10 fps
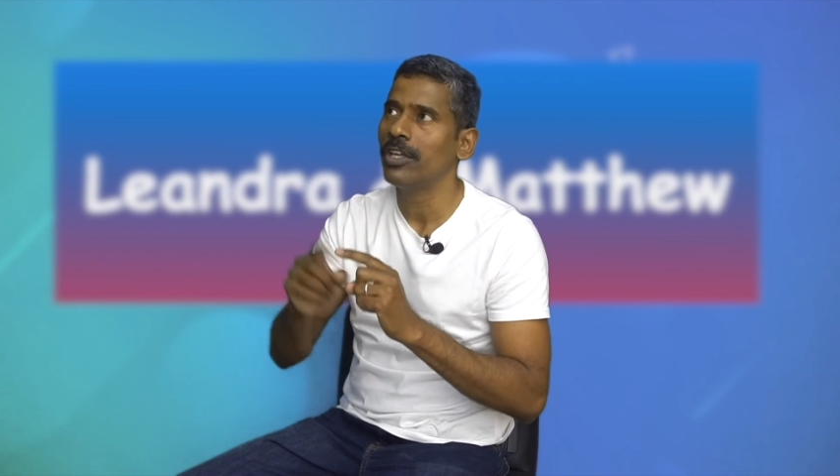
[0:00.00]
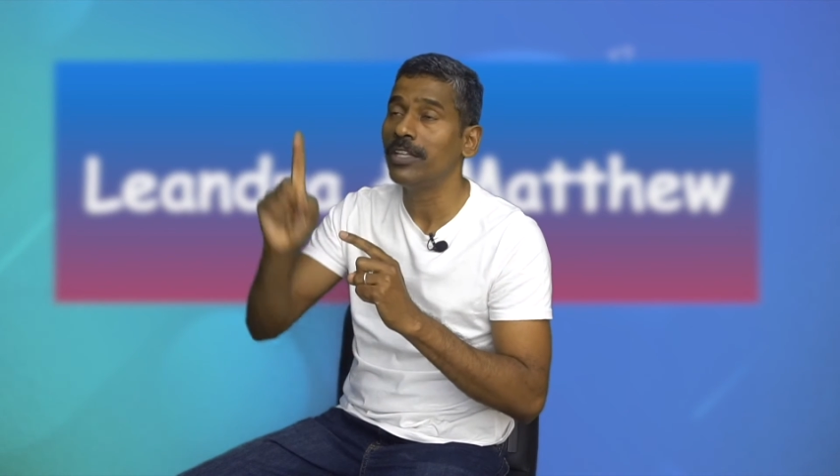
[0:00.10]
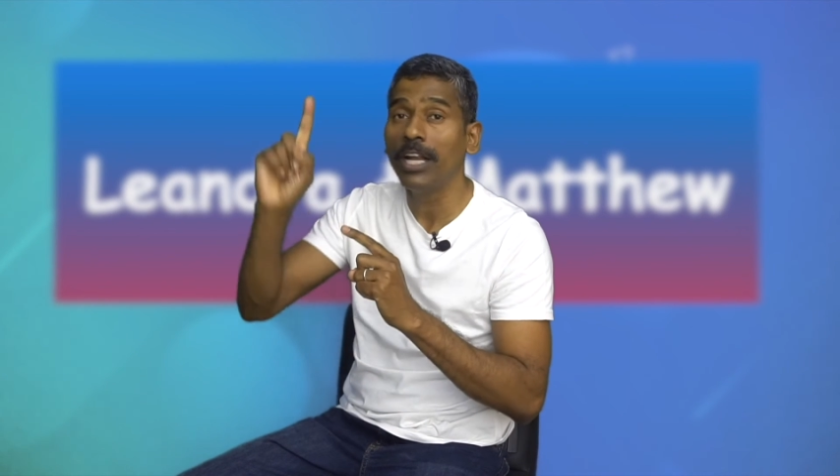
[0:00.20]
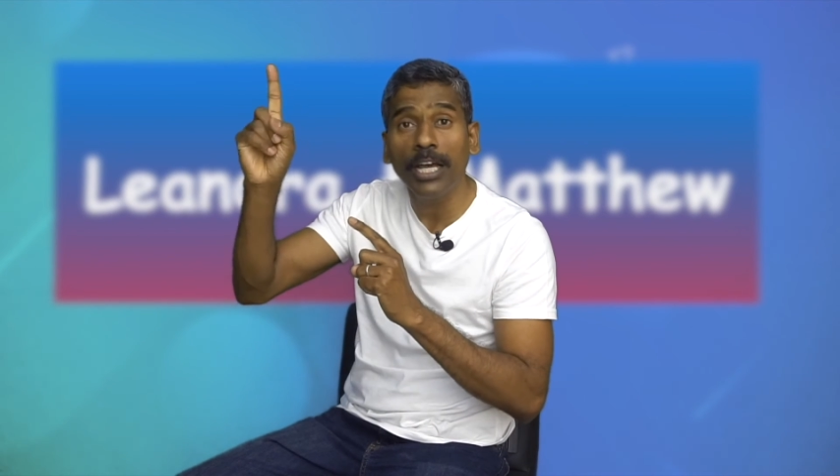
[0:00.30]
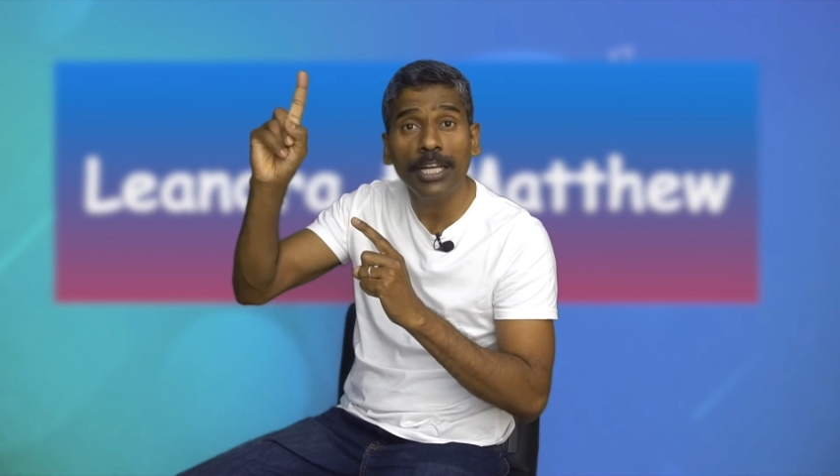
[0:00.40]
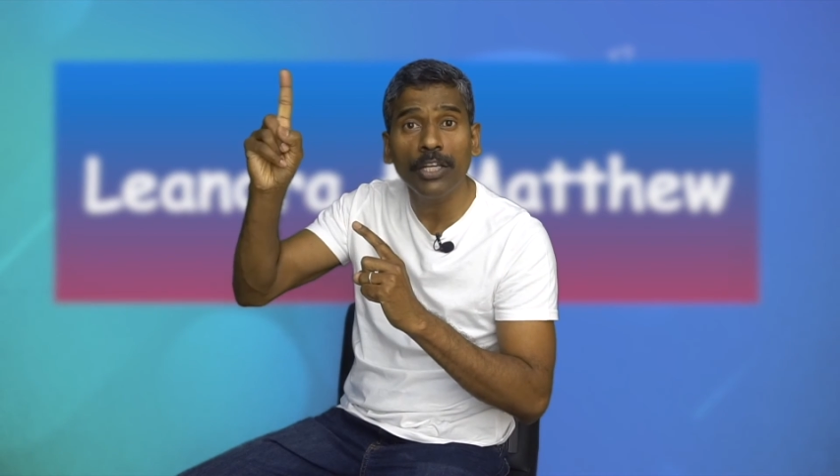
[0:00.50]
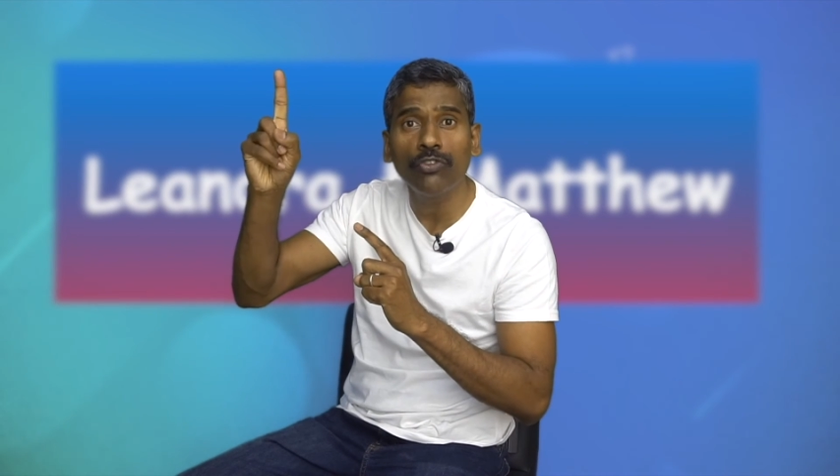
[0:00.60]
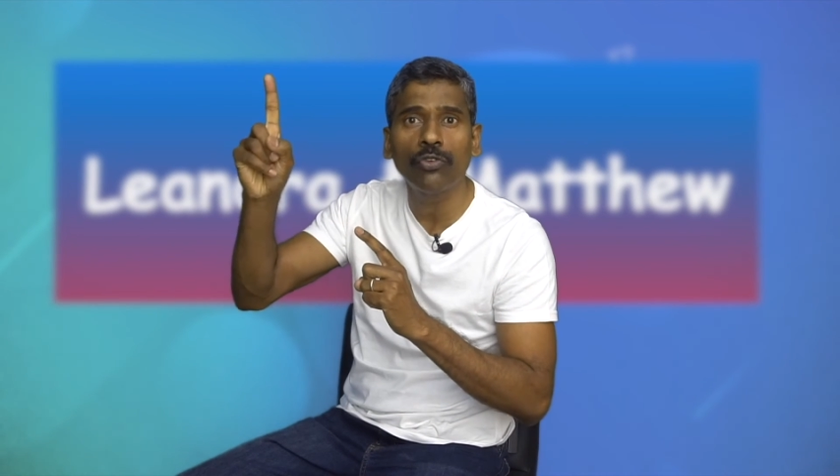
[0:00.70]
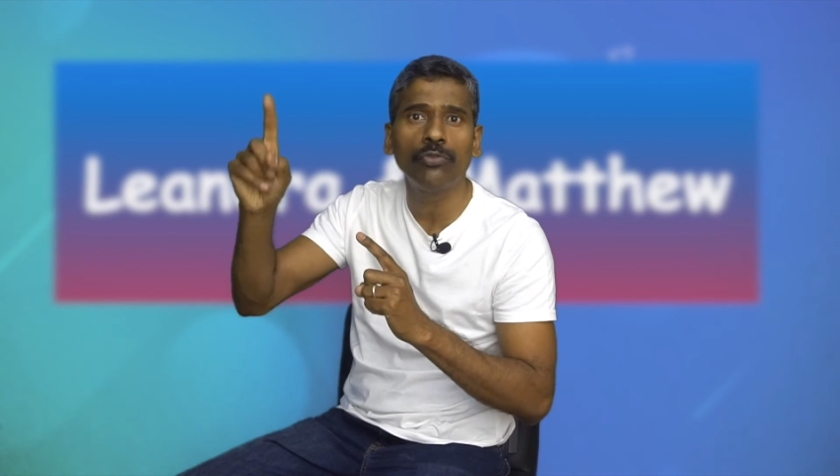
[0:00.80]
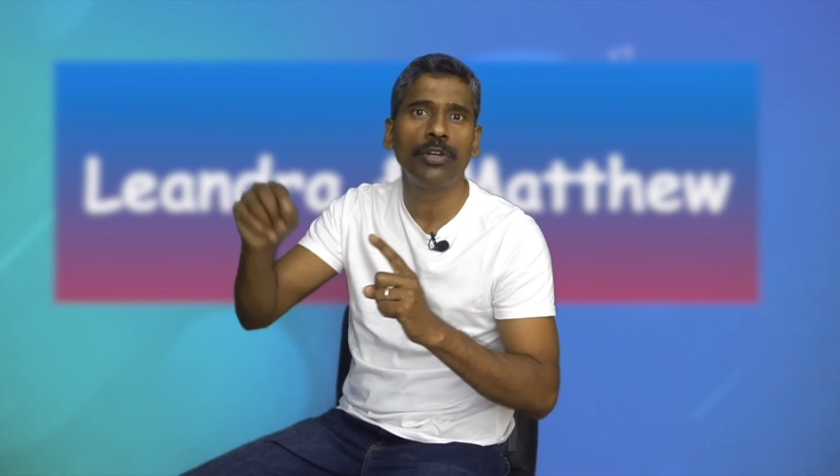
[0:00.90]
the learning
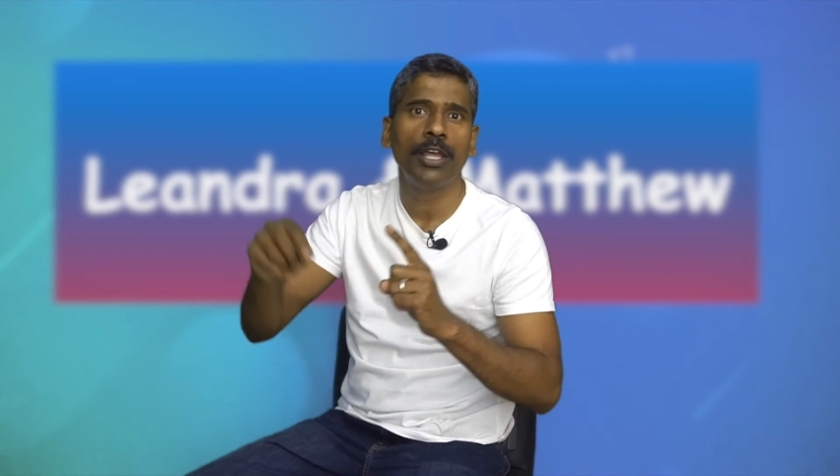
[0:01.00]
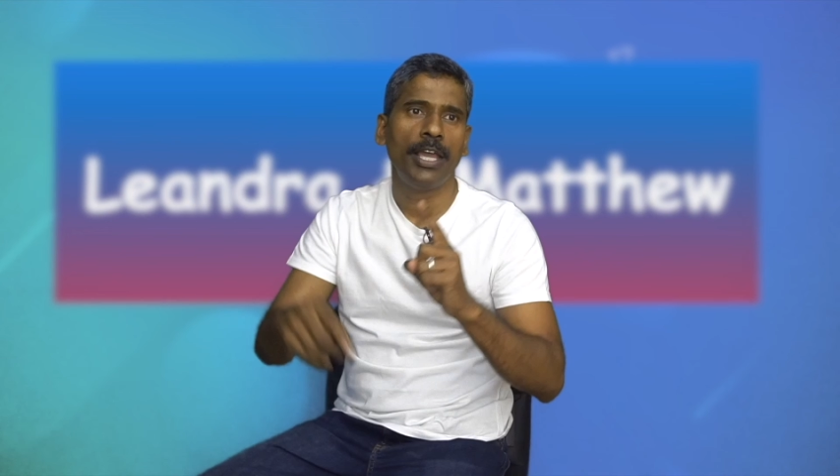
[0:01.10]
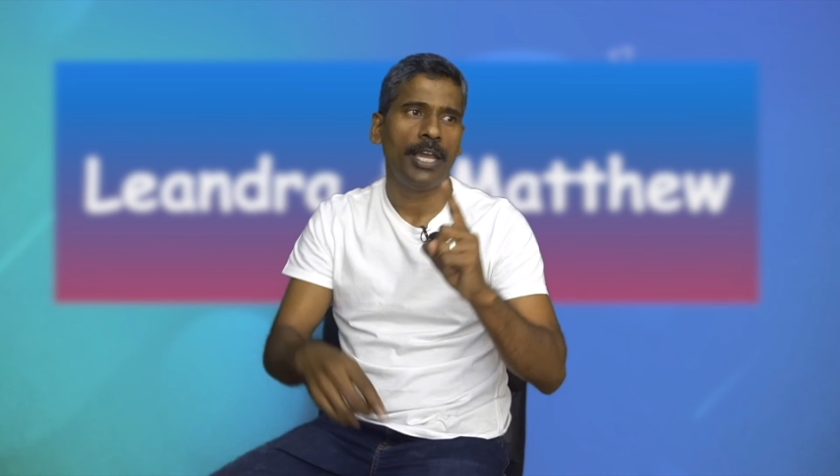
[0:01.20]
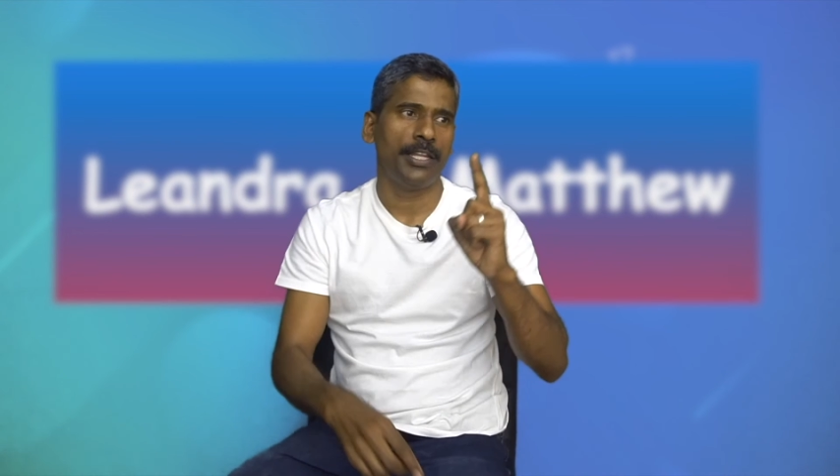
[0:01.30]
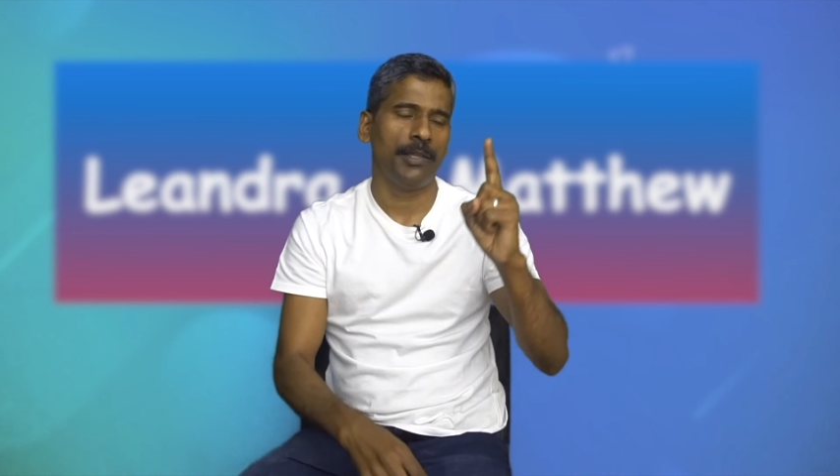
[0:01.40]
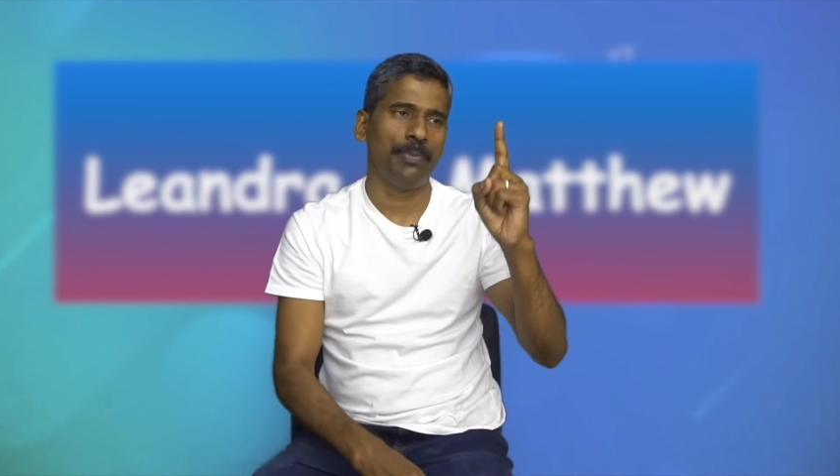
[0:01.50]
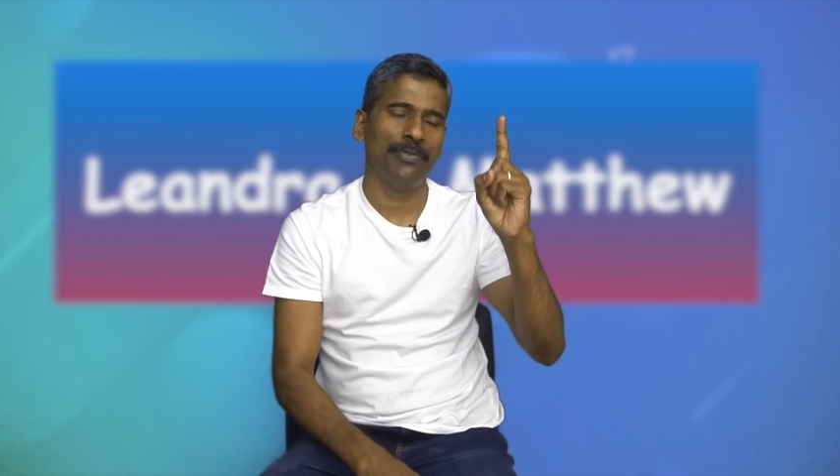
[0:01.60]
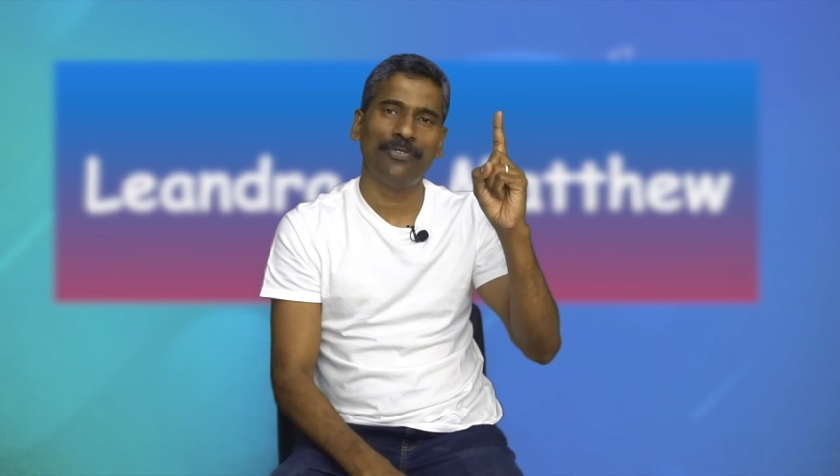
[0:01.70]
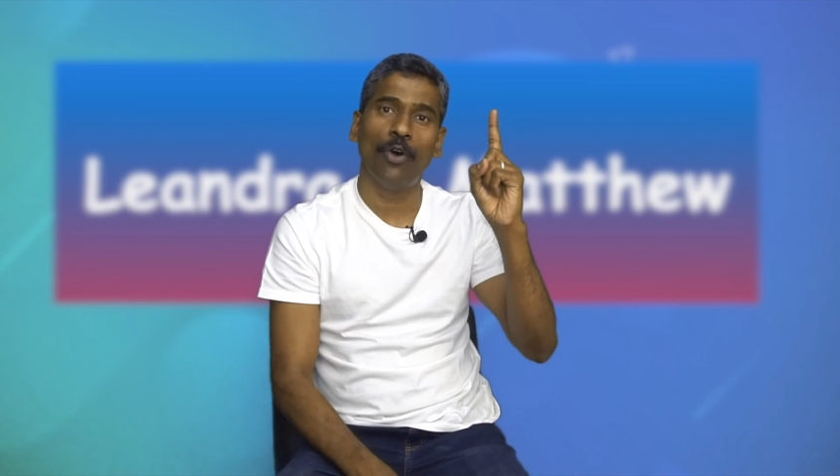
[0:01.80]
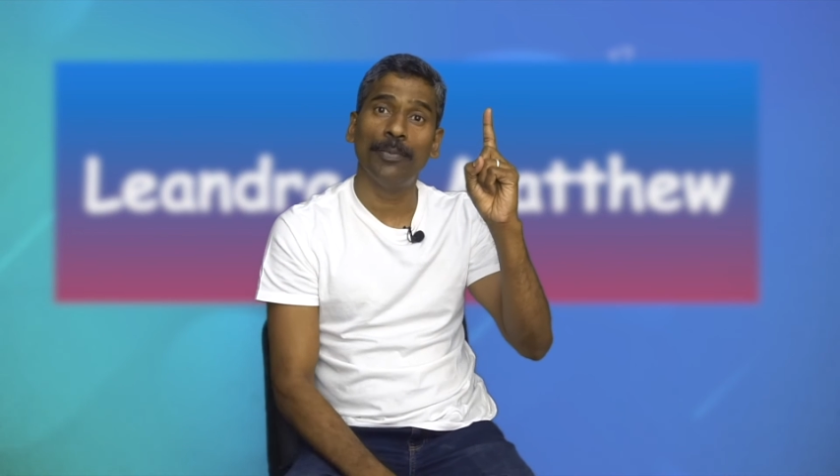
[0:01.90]
zone and the
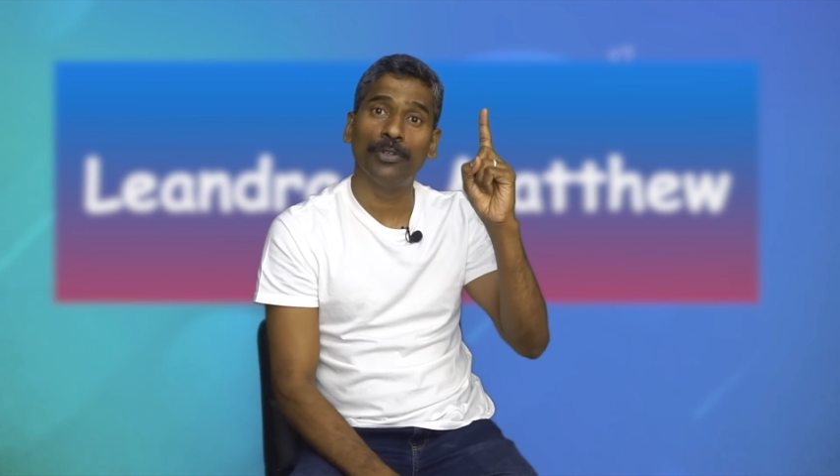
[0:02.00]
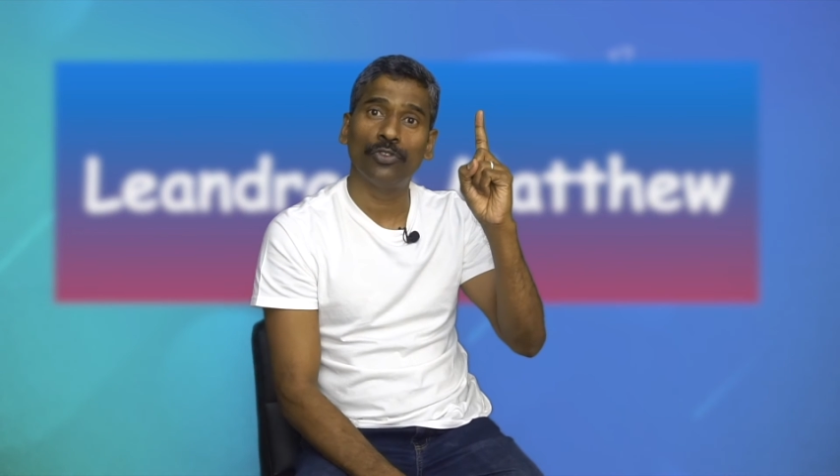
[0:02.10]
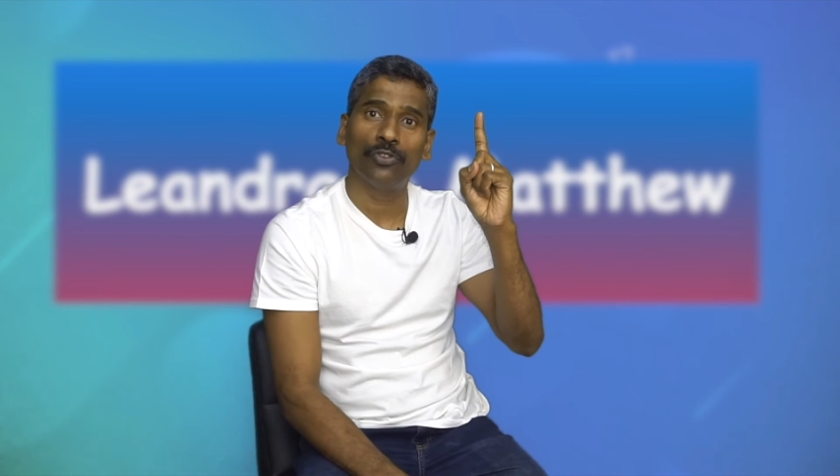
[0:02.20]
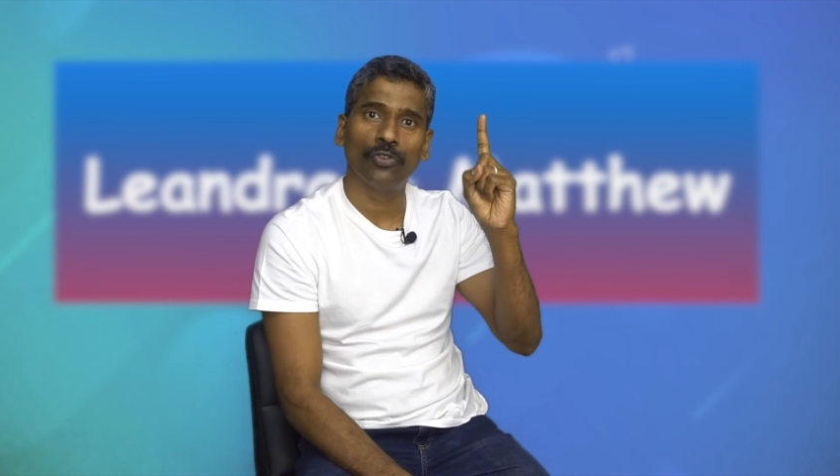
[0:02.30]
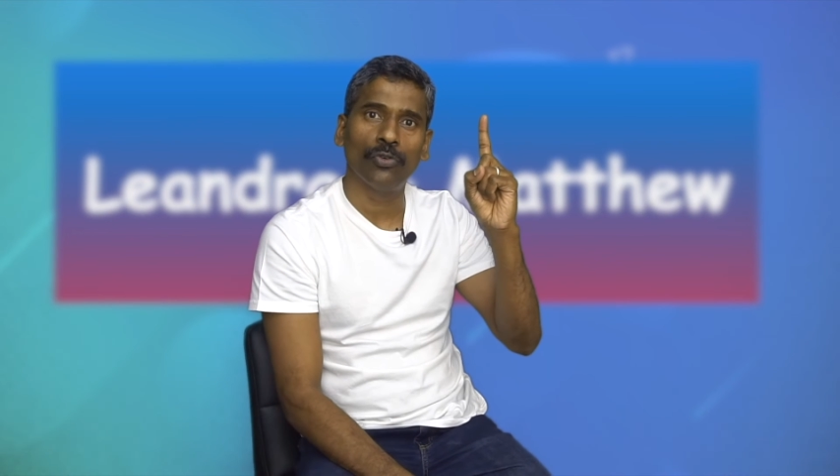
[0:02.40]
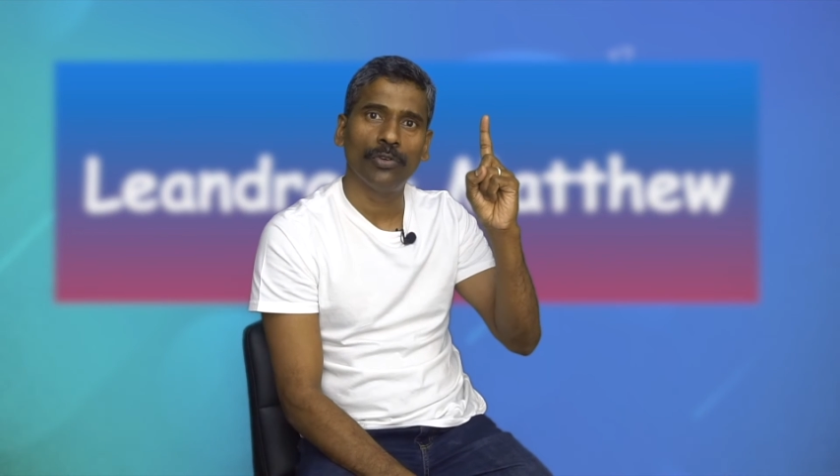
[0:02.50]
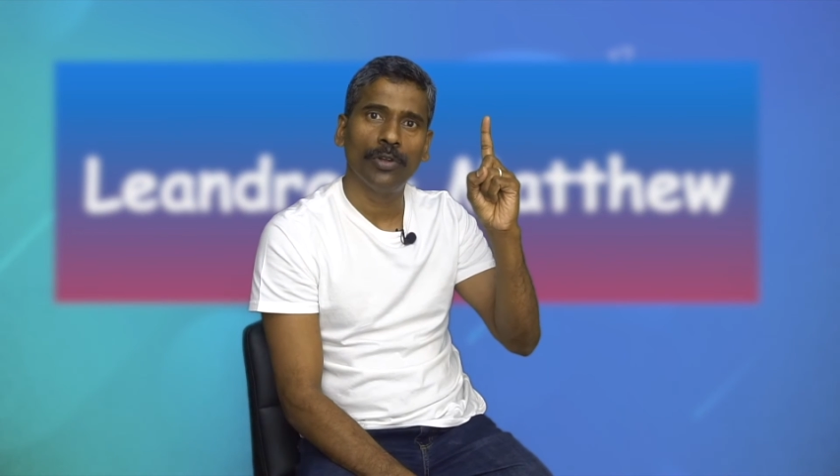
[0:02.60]
performance zone.